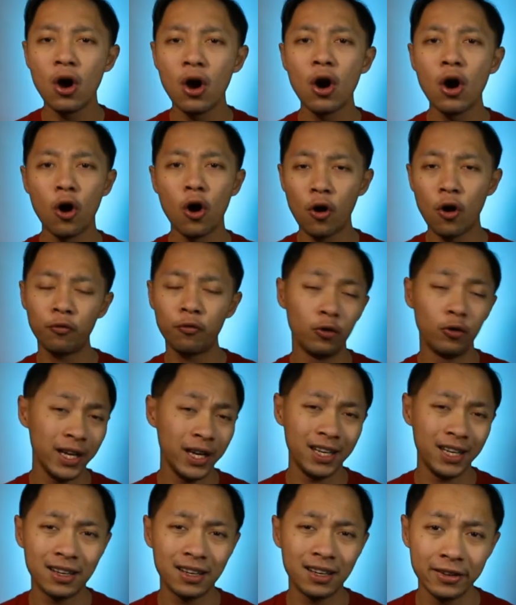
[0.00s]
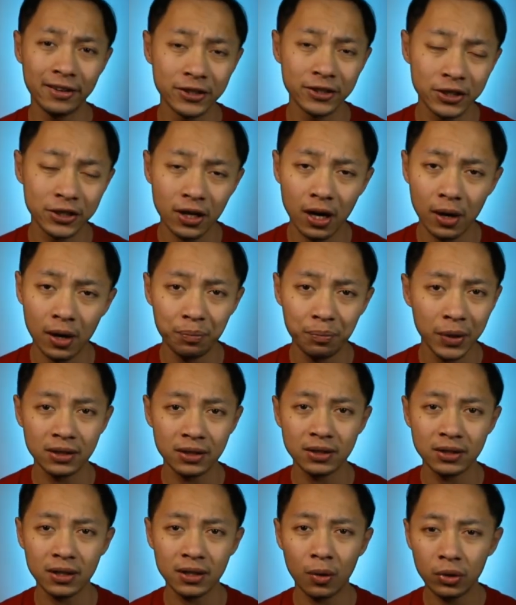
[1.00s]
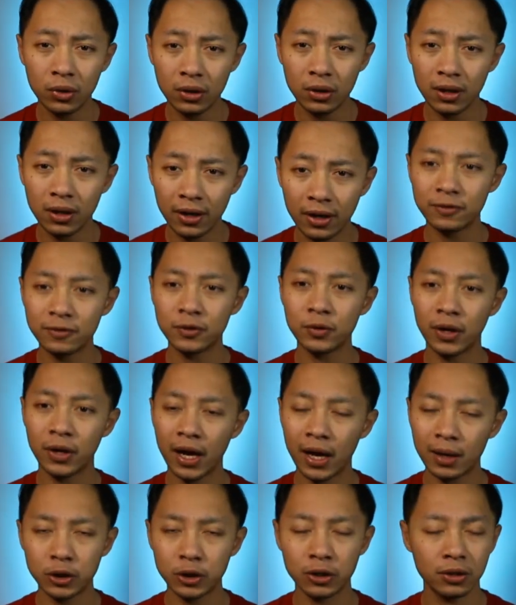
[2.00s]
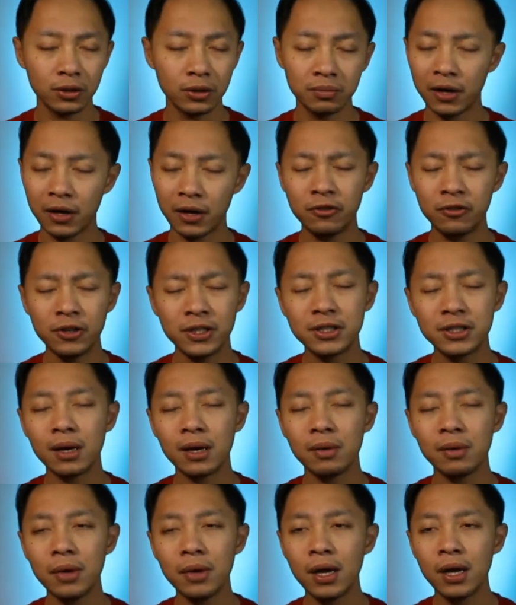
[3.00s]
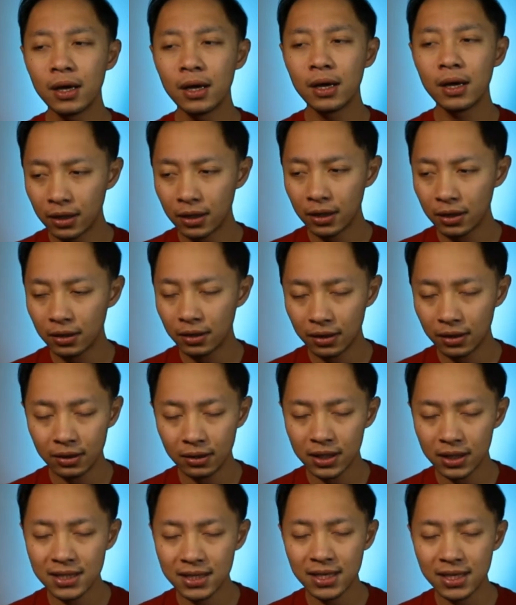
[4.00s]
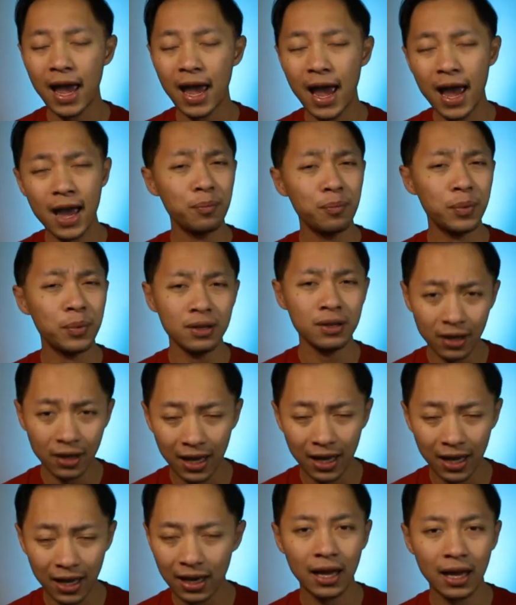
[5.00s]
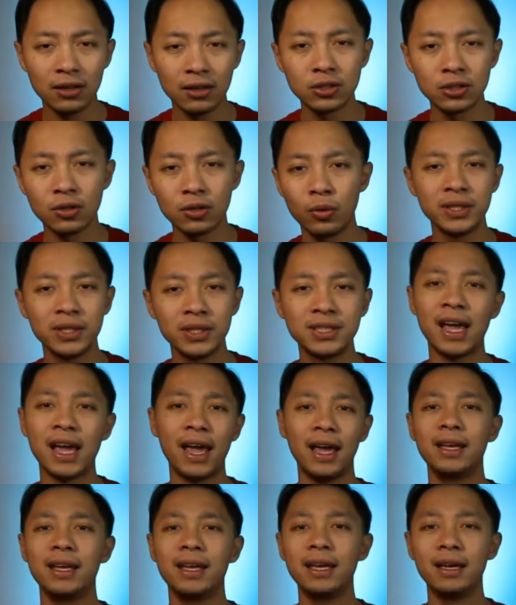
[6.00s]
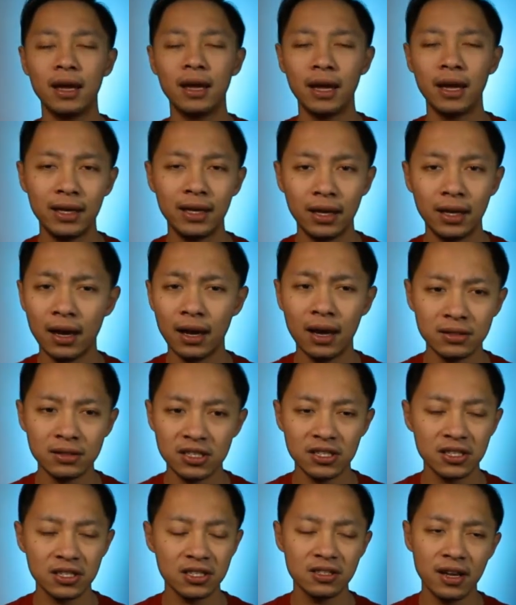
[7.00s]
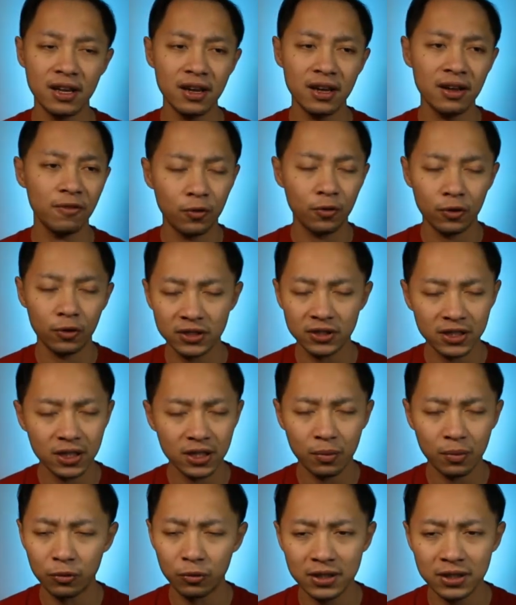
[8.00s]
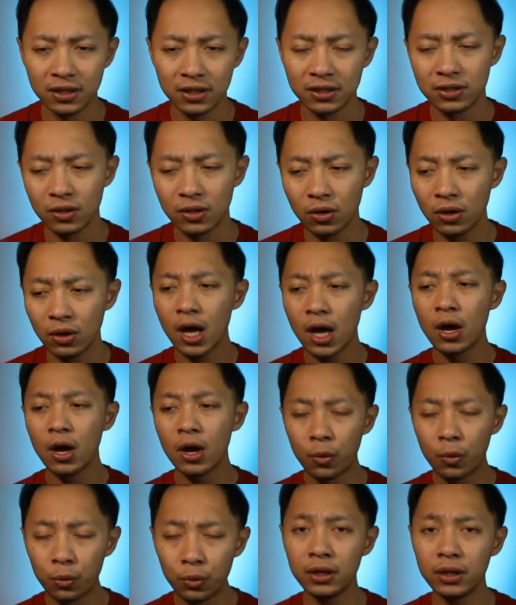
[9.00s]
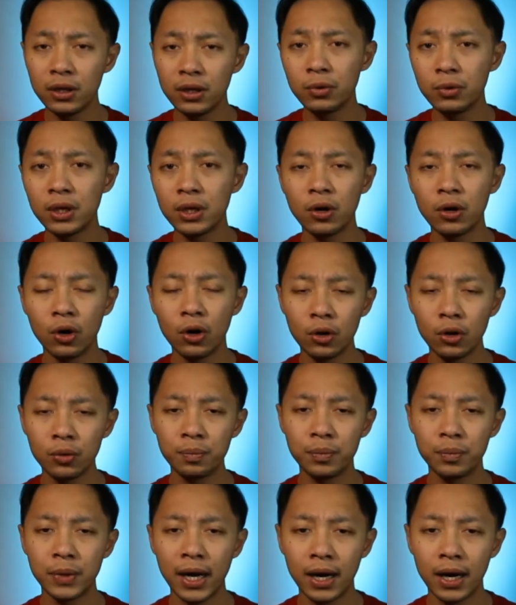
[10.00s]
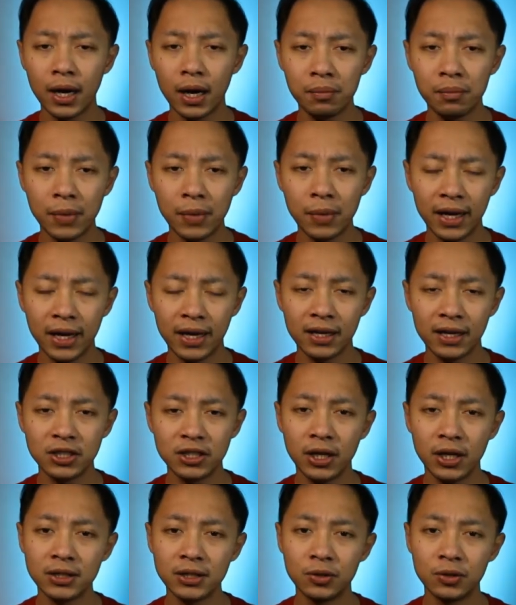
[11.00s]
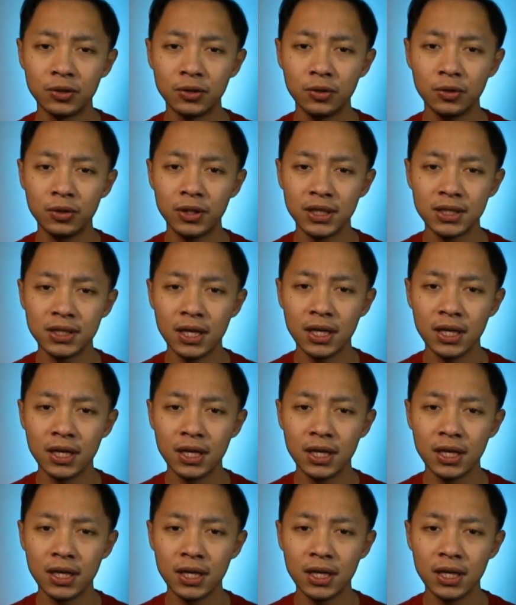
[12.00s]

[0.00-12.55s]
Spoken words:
Hopefully it clears up because I would love to capture them. Every time this thing happened, the clouds always hanging out just there for some reason. So really, really hope that I get a chance to do this.